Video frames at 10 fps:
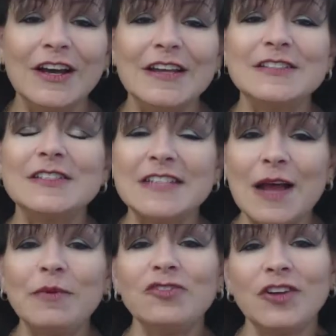is
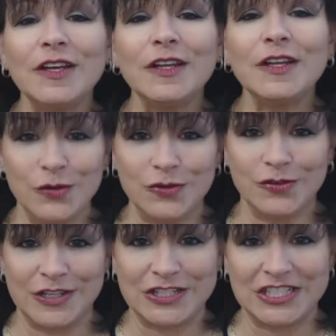establishing new
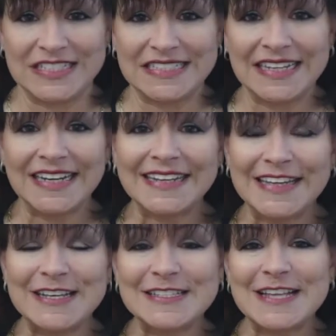traditions,
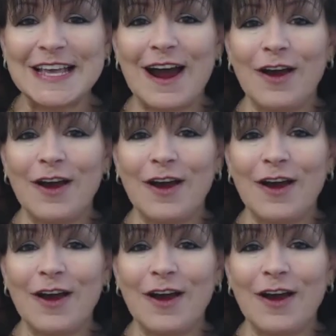things that